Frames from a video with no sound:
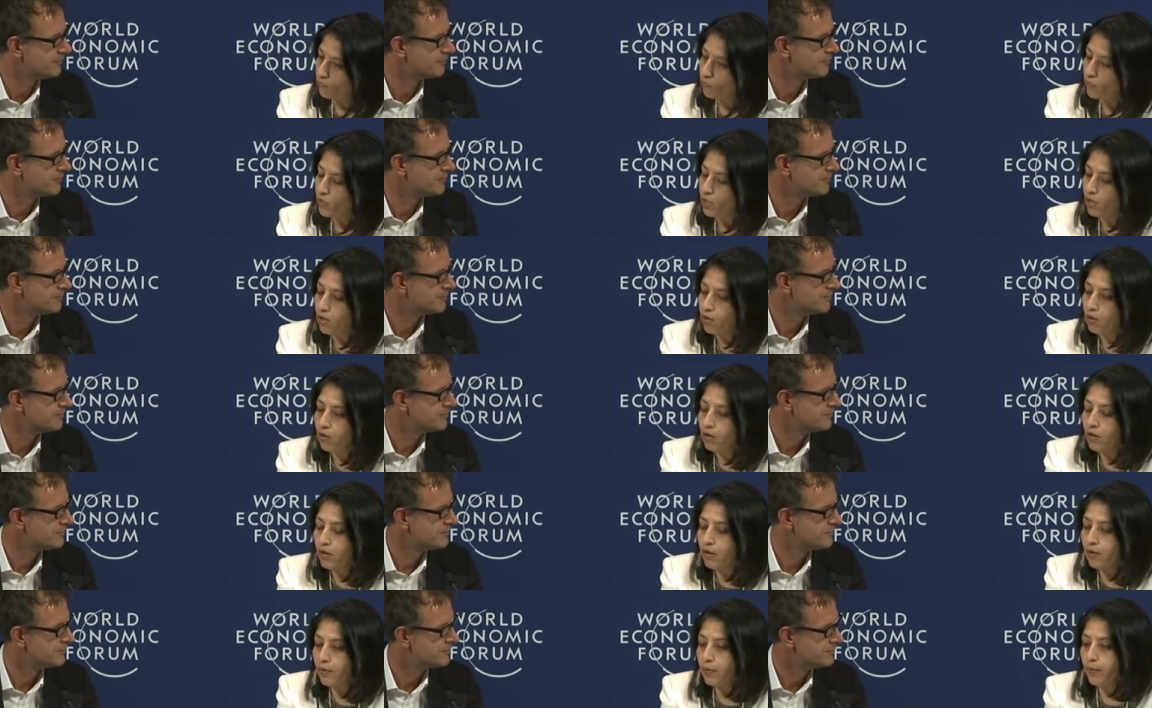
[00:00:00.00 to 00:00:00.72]

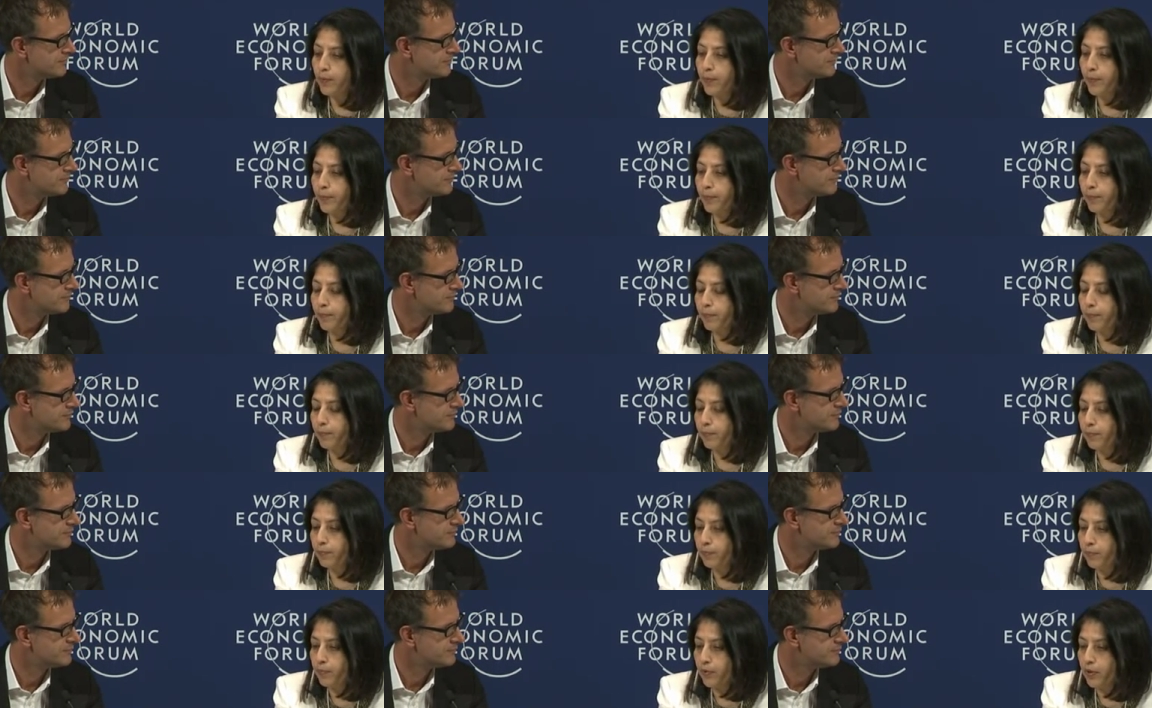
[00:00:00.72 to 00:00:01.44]

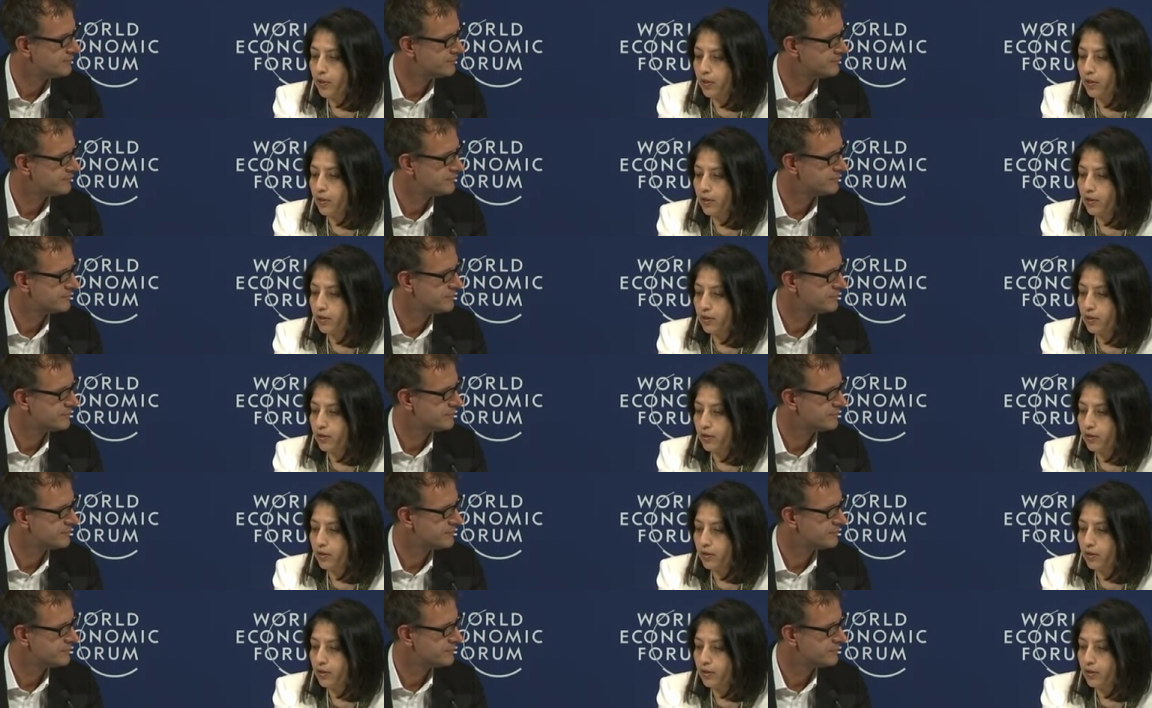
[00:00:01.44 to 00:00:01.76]
(silence)